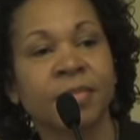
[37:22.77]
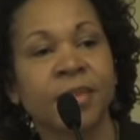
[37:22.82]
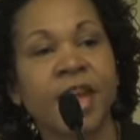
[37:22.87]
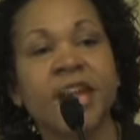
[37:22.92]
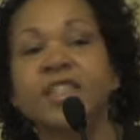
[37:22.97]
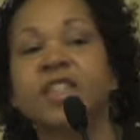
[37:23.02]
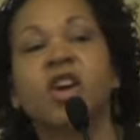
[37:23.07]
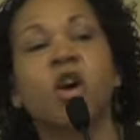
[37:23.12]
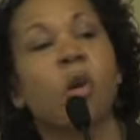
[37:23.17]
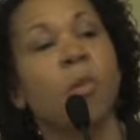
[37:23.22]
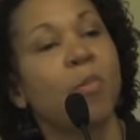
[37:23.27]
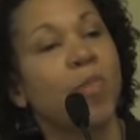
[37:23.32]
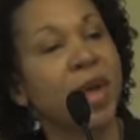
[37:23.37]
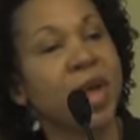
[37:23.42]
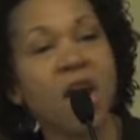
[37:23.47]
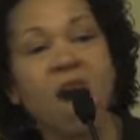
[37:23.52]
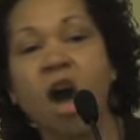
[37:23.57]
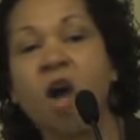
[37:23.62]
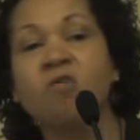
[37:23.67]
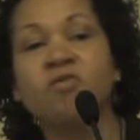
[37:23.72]
It's going to
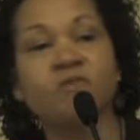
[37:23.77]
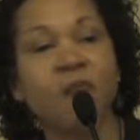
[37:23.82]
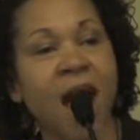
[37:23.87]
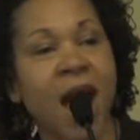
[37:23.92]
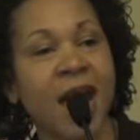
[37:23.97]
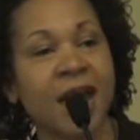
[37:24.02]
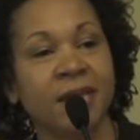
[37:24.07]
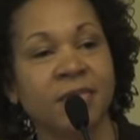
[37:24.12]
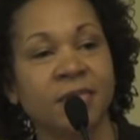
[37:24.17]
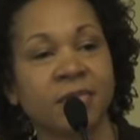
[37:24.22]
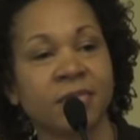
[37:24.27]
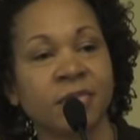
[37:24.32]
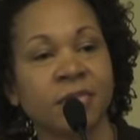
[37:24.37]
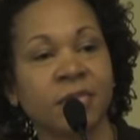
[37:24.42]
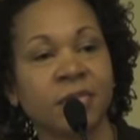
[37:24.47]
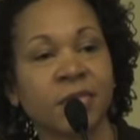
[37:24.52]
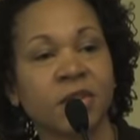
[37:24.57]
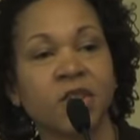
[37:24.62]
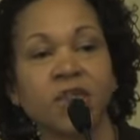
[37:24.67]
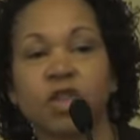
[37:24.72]
be all right
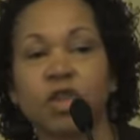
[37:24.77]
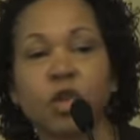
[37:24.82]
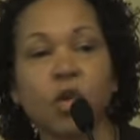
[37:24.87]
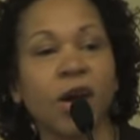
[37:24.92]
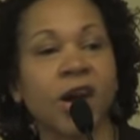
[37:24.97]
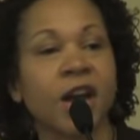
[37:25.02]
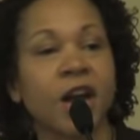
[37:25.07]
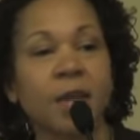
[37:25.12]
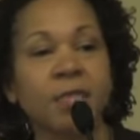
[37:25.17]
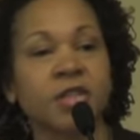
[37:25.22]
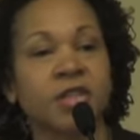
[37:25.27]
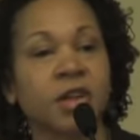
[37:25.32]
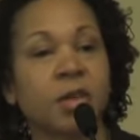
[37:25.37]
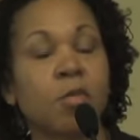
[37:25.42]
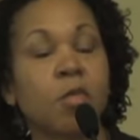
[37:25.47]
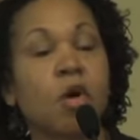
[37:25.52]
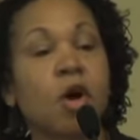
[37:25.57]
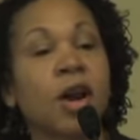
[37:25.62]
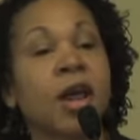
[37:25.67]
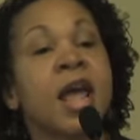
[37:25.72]
because joy comes in the
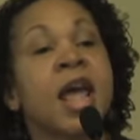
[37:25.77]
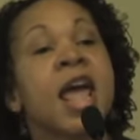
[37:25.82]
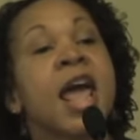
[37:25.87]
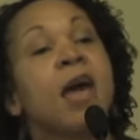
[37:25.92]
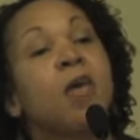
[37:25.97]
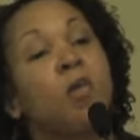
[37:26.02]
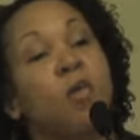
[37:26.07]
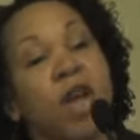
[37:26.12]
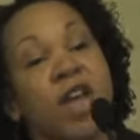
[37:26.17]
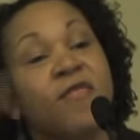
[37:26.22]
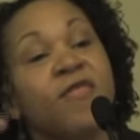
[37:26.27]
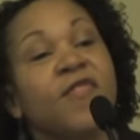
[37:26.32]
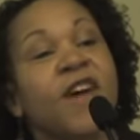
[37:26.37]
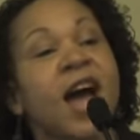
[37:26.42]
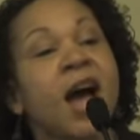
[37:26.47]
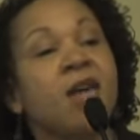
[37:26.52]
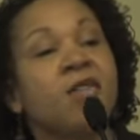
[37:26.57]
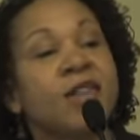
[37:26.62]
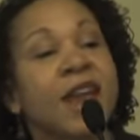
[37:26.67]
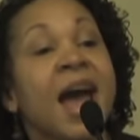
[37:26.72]
morning. And we
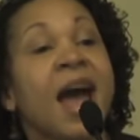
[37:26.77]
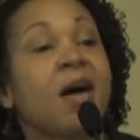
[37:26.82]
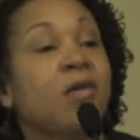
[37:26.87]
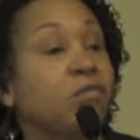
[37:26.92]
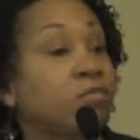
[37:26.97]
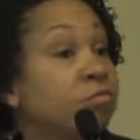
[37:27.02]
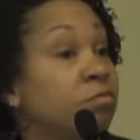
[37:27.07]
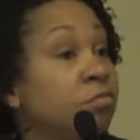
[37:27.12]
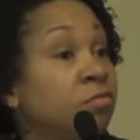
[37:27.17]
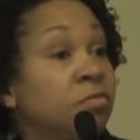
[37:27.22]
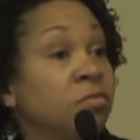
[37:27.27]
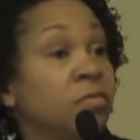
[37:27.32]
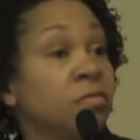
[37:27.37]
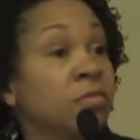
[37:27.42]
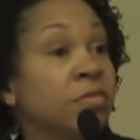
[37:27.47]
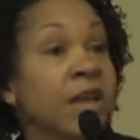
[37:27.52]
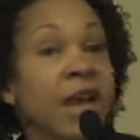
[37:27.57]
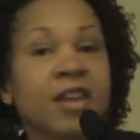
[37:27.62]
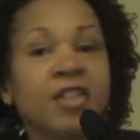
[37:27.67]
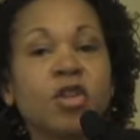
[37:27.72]
found out
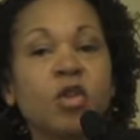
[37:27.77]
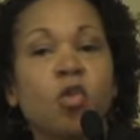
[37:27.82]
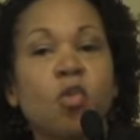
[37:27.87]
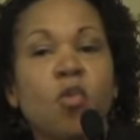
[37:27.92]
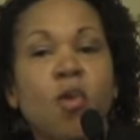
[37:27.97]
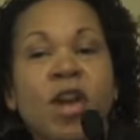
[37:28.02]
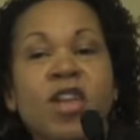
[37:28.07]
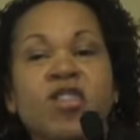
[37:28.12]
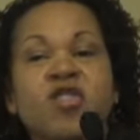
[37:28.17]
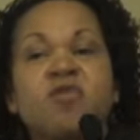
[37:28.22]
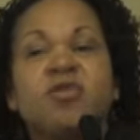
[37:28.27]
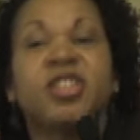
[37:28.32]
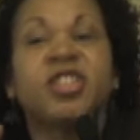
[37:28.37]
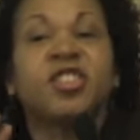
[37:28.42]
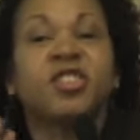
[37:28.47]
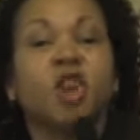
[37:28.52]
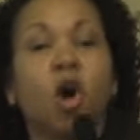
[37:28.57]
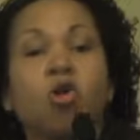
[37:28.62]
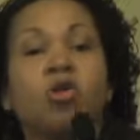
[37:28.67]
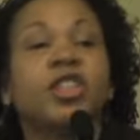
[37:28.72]
that the way you
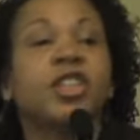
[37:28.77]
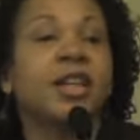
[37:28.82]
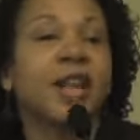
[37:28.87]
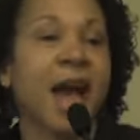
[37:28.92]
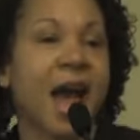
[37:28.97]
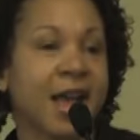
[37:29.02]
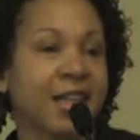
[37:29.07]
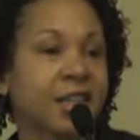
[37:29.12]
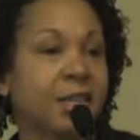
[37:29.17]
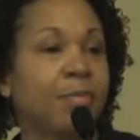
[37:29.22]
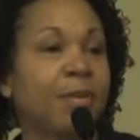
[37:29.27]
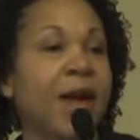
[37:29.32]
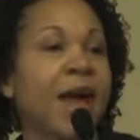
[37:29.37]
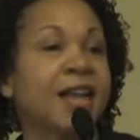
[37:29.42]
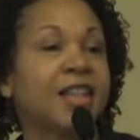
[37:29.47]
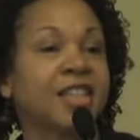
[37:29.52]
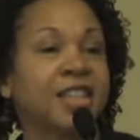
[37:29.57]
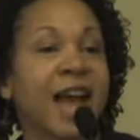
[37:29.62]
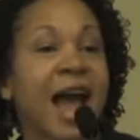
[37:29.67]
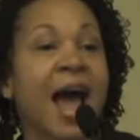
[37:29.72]
socialize a
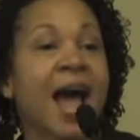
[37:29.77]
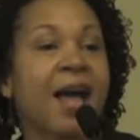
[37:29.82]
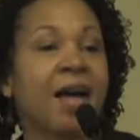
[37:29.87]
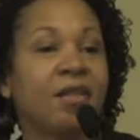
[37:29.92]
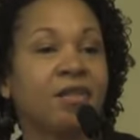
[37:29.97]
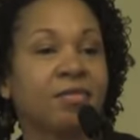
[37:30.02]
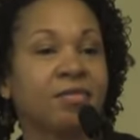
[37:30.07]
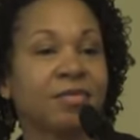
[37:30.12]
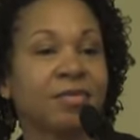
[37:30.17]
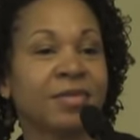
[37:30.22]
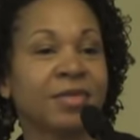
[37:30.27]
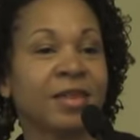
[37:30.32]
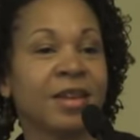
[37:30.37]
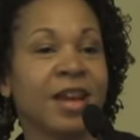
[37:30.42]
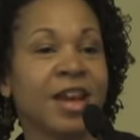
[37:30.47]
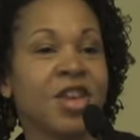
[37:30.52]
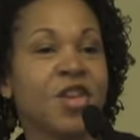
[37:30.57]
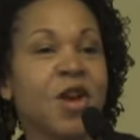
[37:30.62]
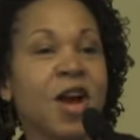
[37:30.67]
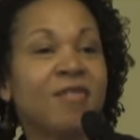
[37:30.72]
black child,
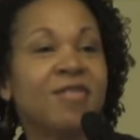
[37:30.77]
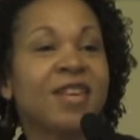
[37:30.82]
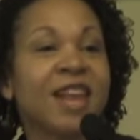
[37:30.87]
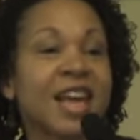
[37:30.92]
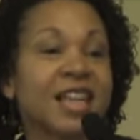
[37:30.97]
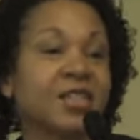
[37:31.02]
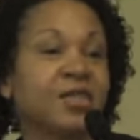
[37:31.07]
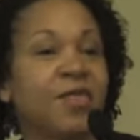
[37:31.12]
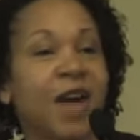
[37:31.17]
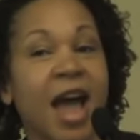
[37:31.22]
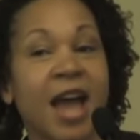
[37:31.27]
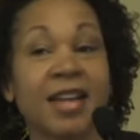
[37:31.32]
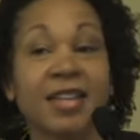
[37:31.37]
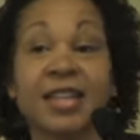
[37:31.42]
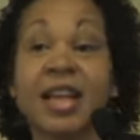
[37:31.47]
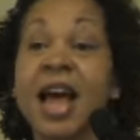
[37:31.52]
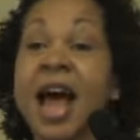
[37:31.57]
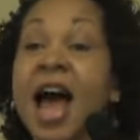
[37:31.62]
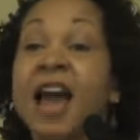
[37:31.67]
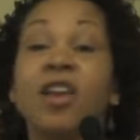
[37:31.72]
you have less
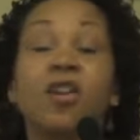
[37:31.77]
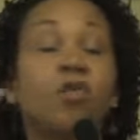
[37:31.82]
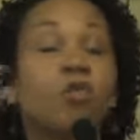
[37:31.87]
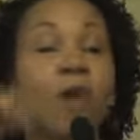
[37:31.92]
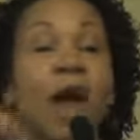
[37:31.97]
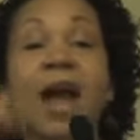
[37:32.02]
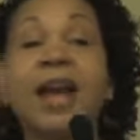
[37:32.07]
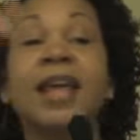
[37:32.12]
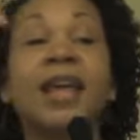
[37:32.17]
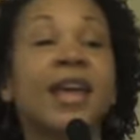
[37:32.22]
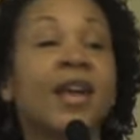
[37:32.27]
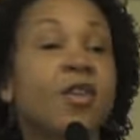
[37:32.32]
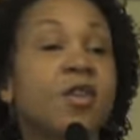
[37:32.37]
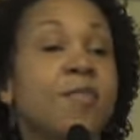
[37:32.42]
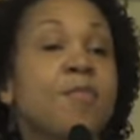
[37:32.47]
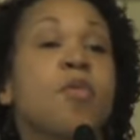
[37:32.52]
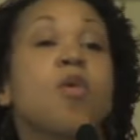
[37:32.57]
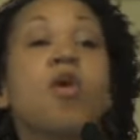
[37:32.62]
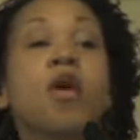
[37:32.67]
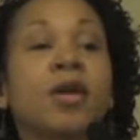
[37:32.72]
violence. I look right here
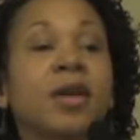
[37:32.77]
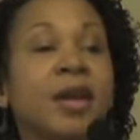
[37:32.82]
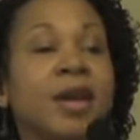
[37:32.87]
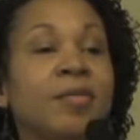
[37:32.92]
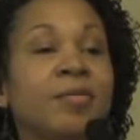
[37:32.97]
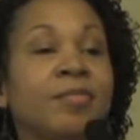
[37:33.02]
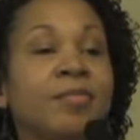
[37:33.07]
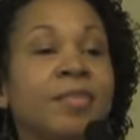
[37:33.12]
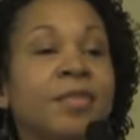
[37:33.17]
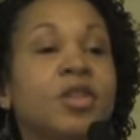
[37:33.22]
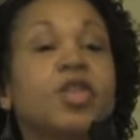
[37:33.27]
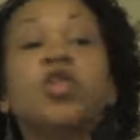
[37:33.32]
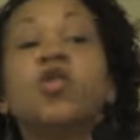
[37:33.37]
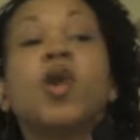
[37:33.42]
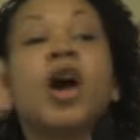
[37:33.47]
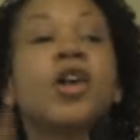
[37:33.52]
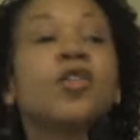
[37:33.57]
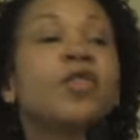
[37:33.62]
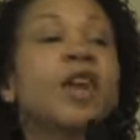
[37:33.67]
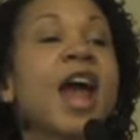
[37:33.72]
at Portland.
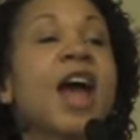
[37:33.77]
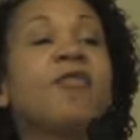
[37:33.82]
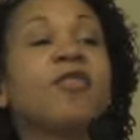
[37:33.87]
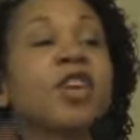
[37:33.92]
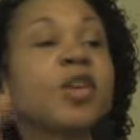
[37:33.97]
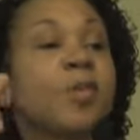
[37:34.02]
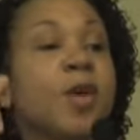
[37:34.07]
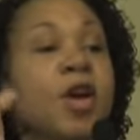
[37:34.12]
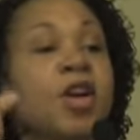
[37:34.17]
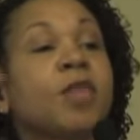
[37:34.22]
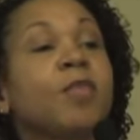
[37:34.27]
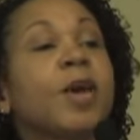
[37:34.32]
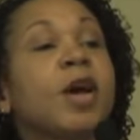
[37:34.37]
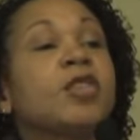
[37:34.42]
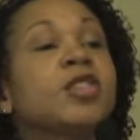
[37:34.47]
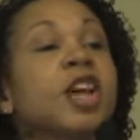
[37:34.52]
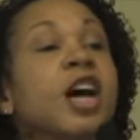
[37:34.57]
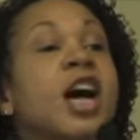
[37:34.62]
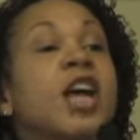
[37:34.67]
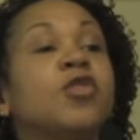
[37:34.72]
200 African American
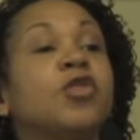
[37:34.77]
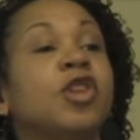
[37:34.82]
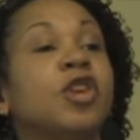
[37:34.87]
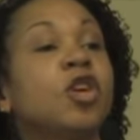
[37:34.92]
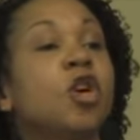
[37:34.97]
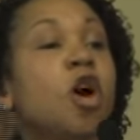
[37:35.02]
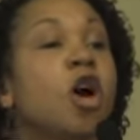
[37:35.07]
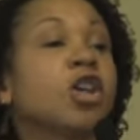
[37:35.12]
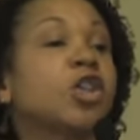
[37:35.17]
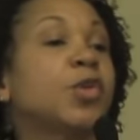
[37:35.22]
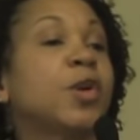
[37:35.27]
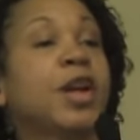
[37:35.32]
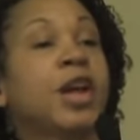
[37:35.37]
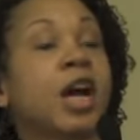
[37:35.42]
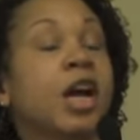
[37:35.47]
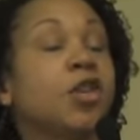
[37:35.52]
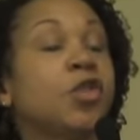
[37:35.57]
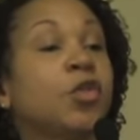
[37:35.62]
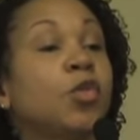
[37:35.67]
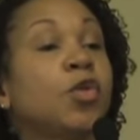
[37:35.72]
males, 100 incarcerated,
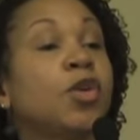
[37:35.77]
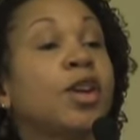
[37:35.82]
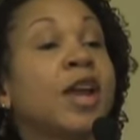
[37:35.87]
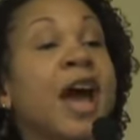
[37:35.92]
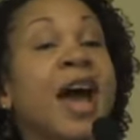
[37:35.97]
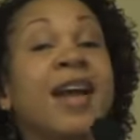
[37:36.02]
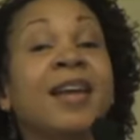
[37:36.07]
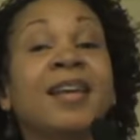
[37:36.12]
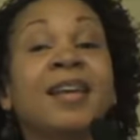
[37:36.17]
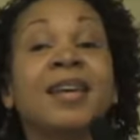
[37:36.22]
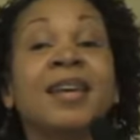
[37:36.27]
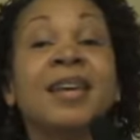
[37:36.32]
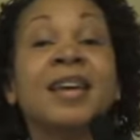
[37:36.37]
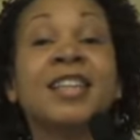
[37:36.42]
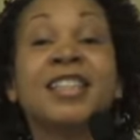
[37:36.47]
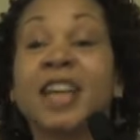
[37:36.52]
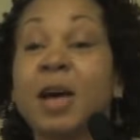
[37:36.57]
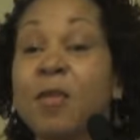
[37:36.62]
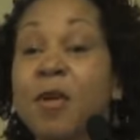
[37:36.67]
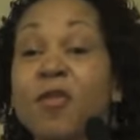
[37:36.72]
100 were not.
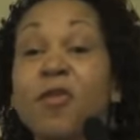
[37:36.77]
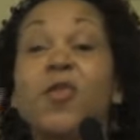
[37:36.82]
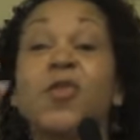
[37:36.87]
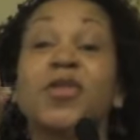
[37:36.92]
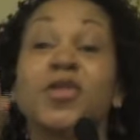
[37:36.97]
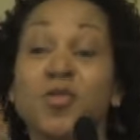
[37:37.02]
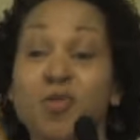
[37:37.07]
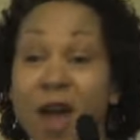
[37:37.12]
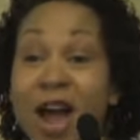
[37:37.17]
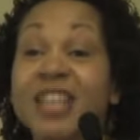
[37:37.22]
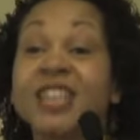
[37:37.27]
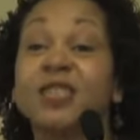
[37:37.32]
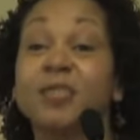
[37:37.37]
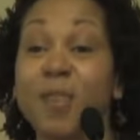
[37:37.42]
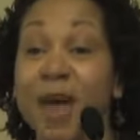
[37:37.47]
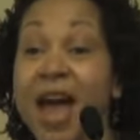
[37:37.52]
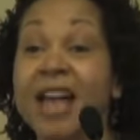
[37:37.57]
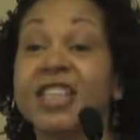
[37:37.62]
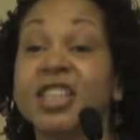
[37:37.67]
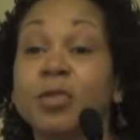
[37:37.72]
Some of them were in the rites of
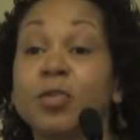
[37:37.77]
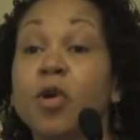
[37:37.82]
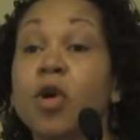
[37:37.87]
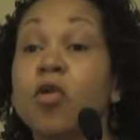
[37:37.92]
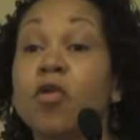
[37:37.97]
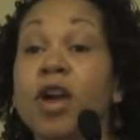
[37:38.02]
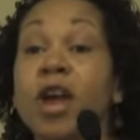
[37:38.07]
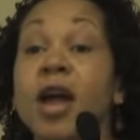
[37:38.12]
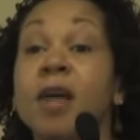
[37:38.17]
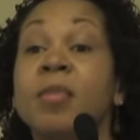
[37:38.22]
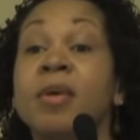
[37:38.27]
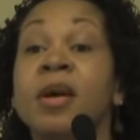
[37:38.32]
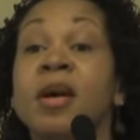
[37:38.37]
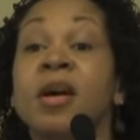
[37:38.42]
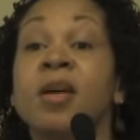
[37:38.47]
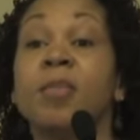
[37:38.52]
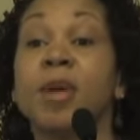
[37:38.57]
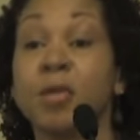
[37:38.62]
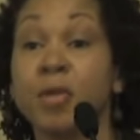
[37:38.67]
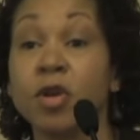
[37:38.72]
passage program.
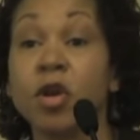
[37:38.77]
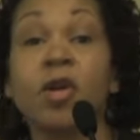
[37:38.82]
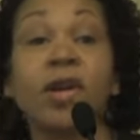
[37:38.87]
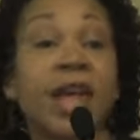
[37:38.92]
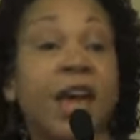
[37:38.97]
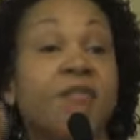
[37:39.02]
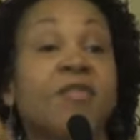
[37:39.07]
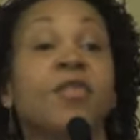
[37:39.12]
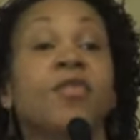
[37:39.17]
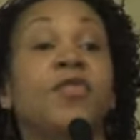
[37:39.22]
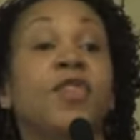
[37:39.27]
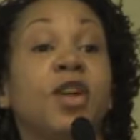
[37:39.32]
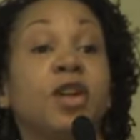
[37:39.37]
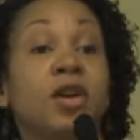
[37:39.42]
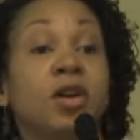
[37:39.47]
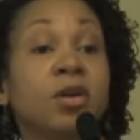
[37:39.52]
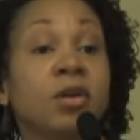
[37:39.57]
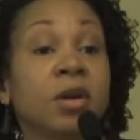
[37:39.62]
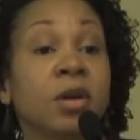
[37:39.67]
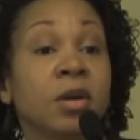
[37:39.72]
People know Kevin
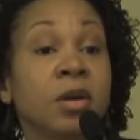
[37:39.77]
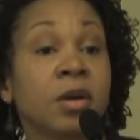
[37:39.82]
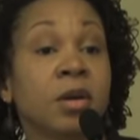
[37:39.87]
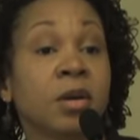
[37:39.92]
Fuller.